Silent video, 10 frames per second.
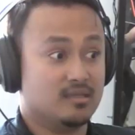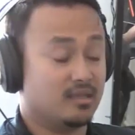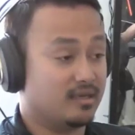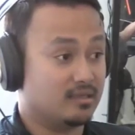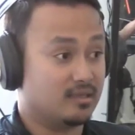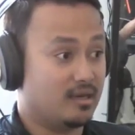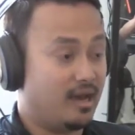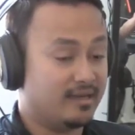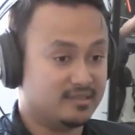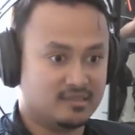like
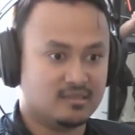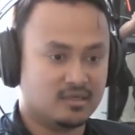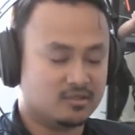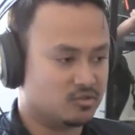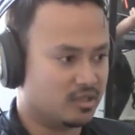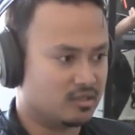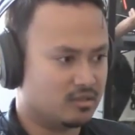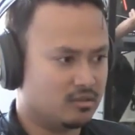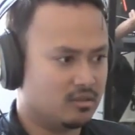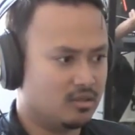idea and you're yeah. like
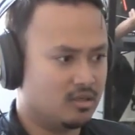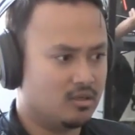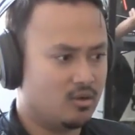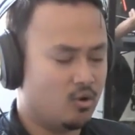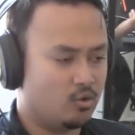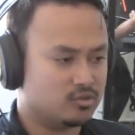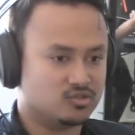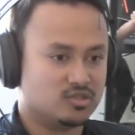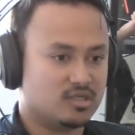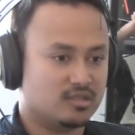holy
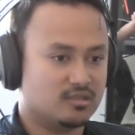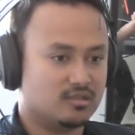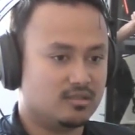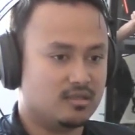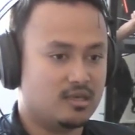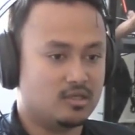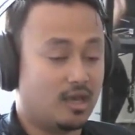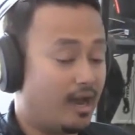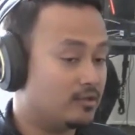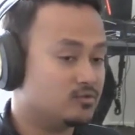shit
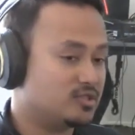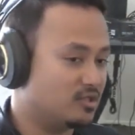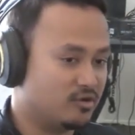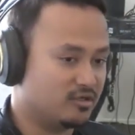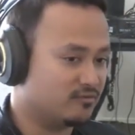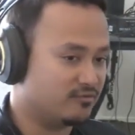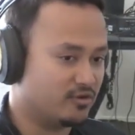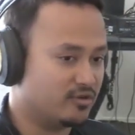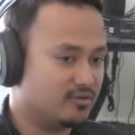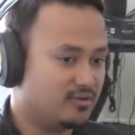i don't take credit for
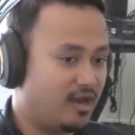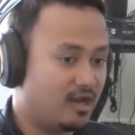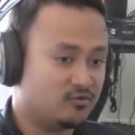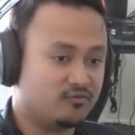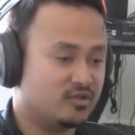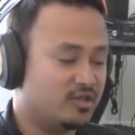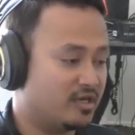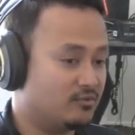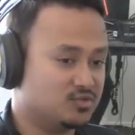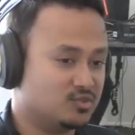it i don't feel
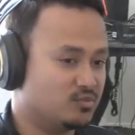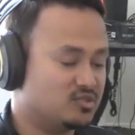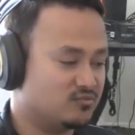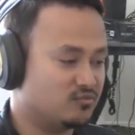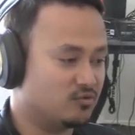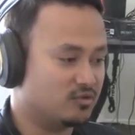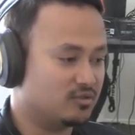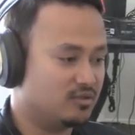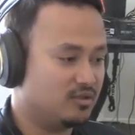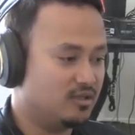like i was the reason for it
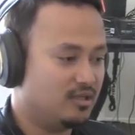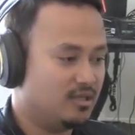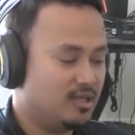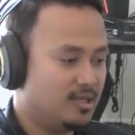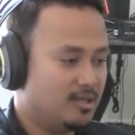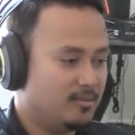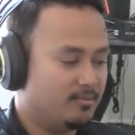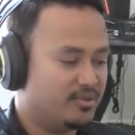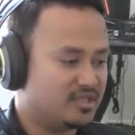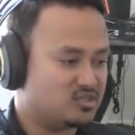
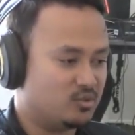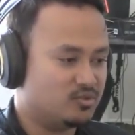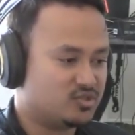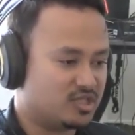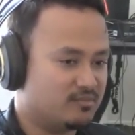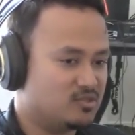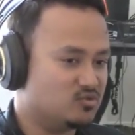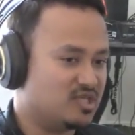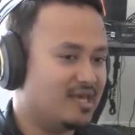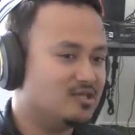but it's almost like a
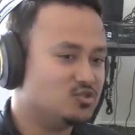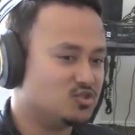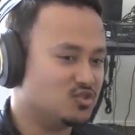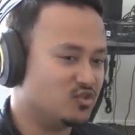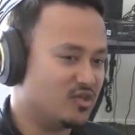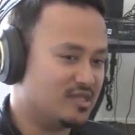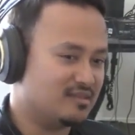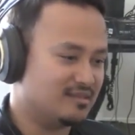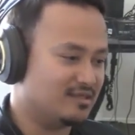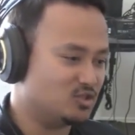mutation
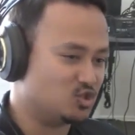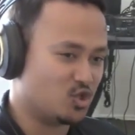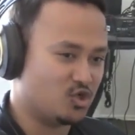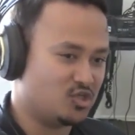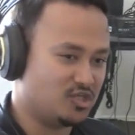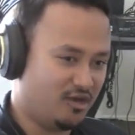in the journey